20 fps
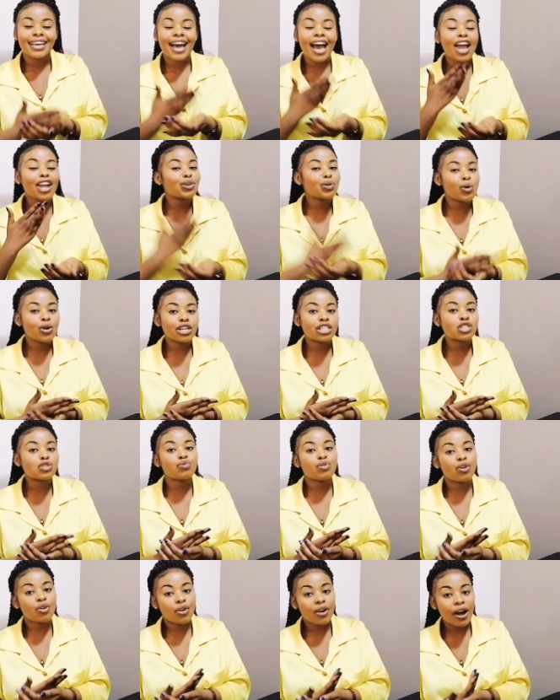i know it's
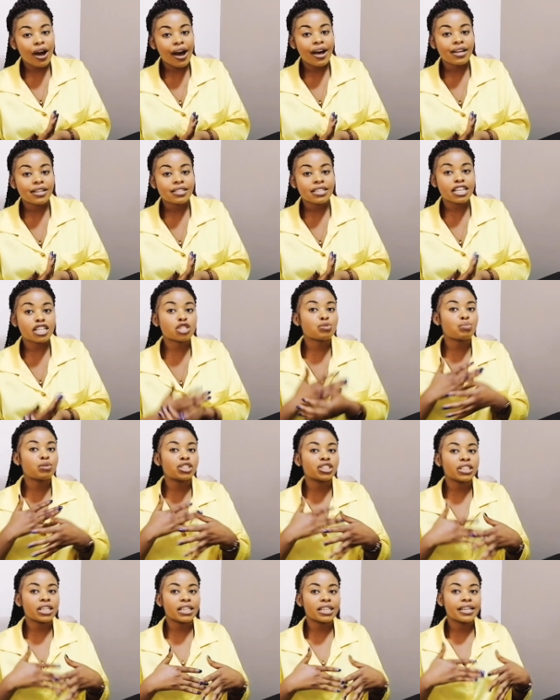very hard
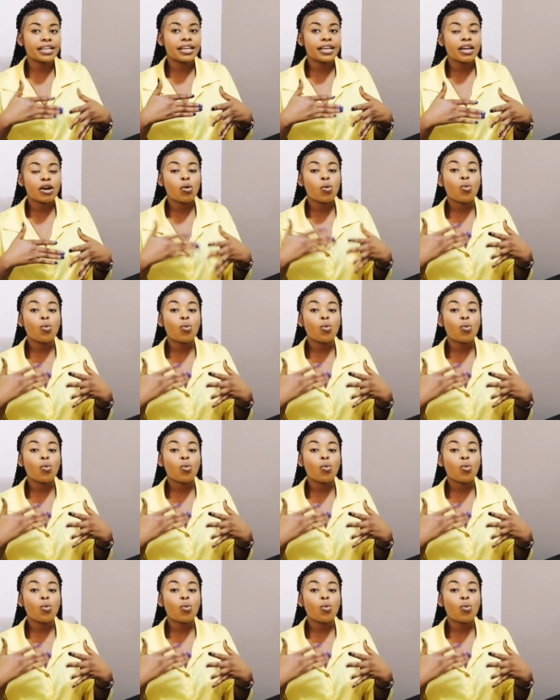especially